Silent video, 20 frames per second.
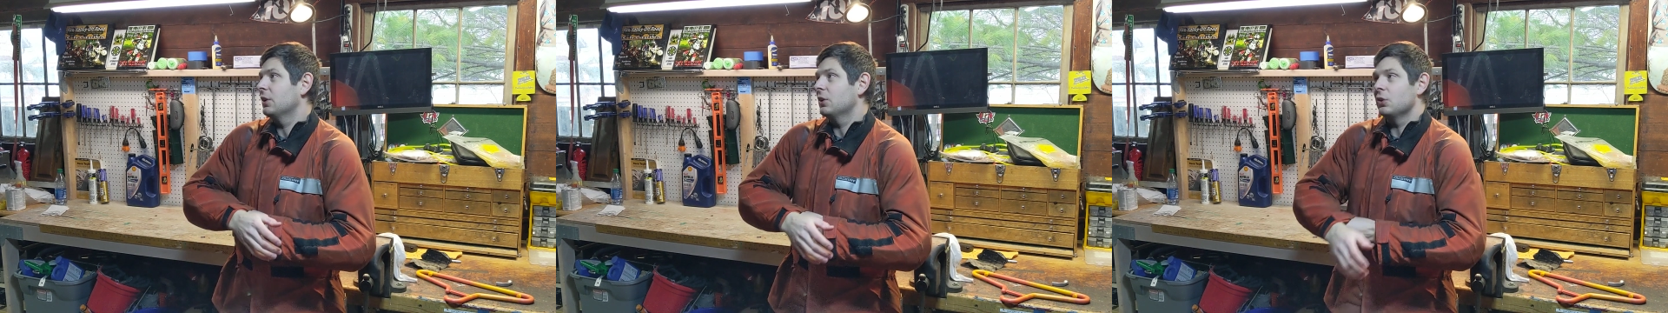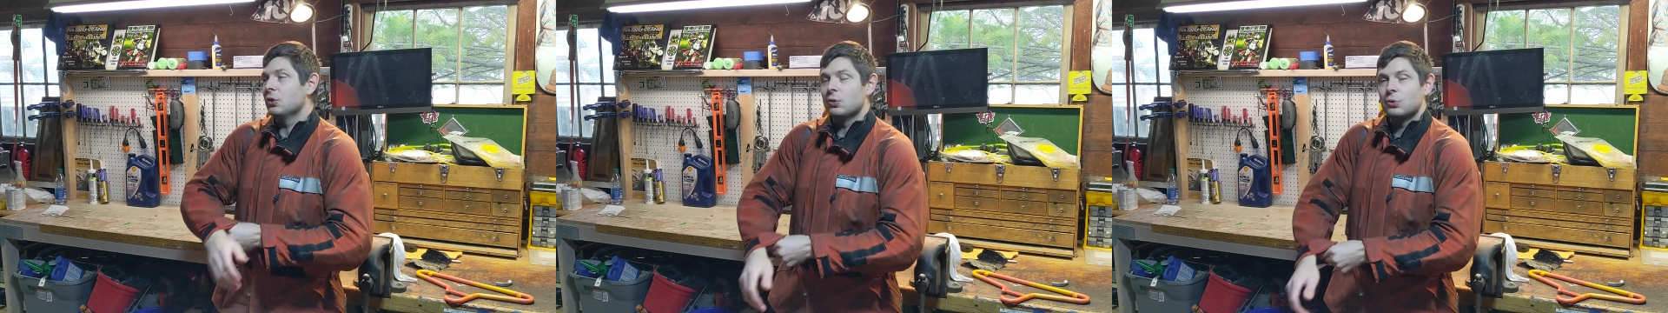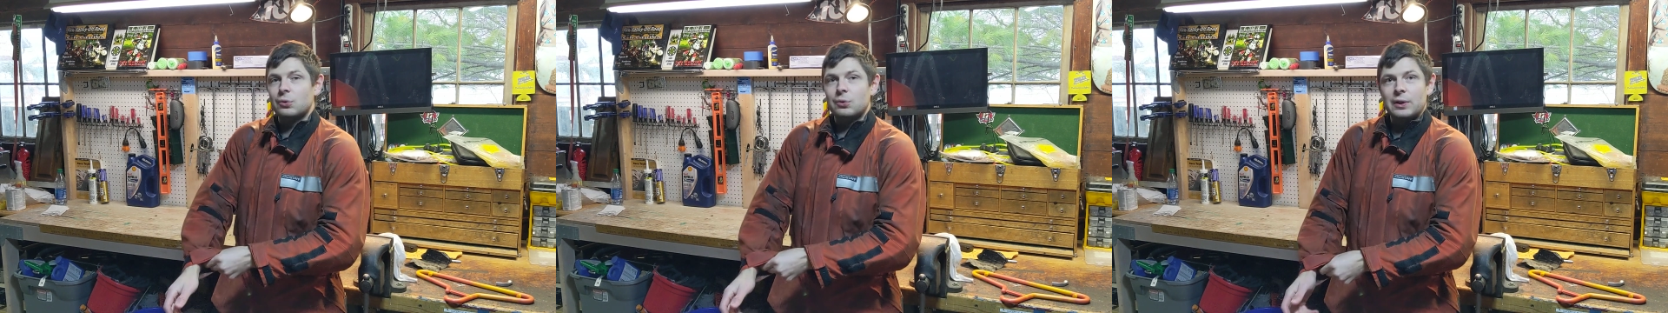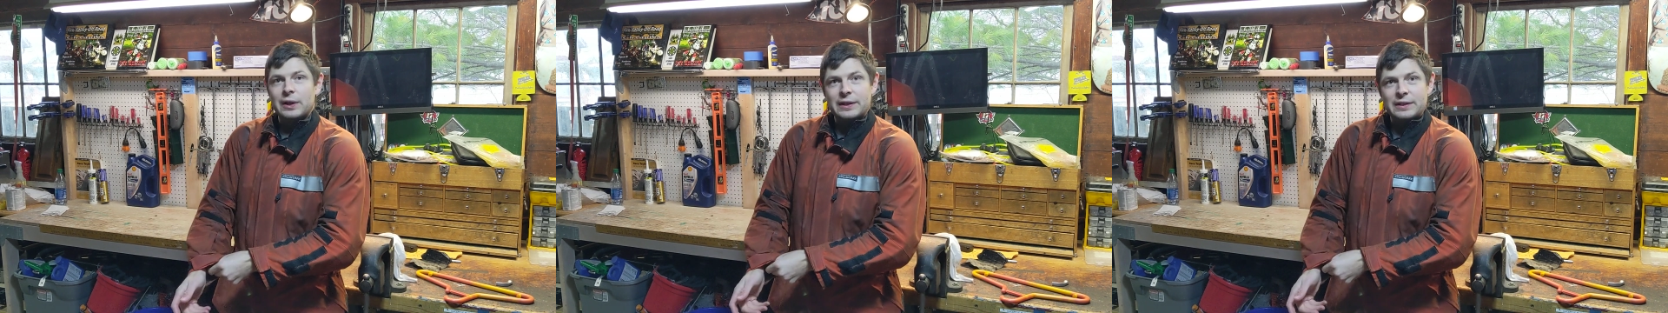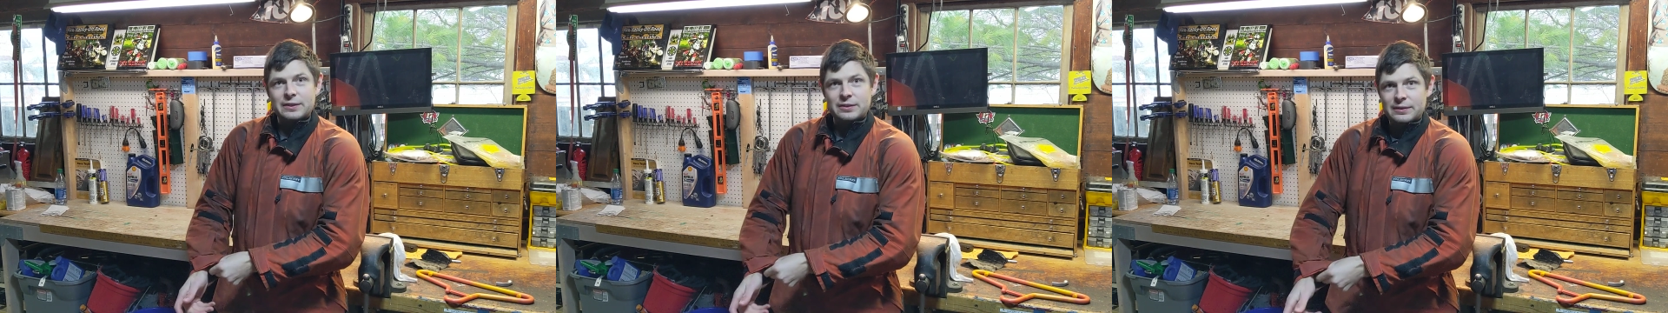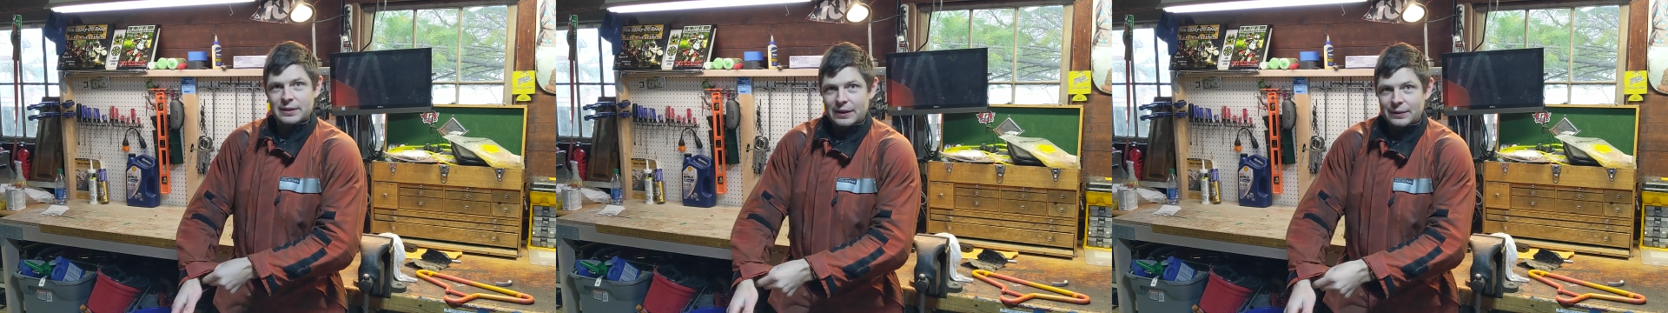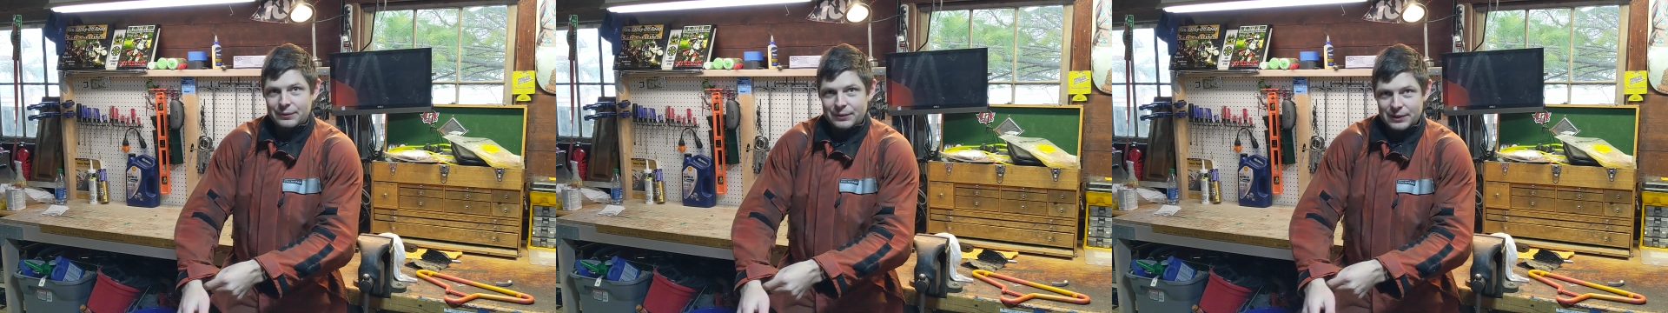you like to
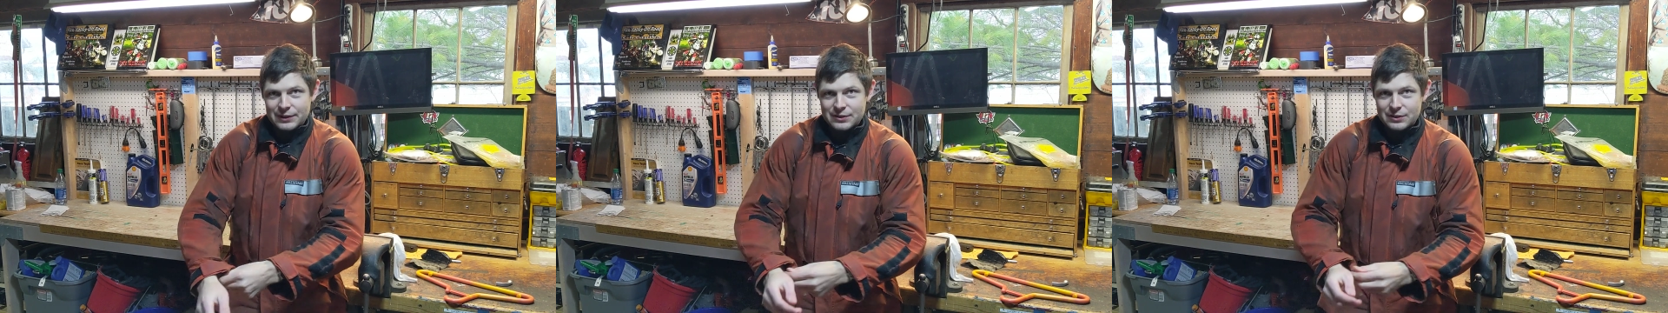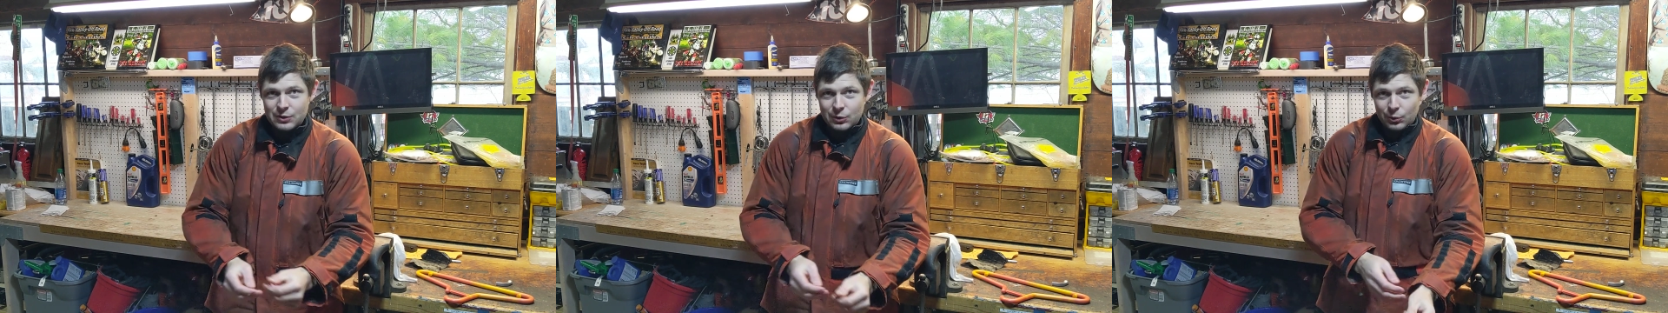ride when it's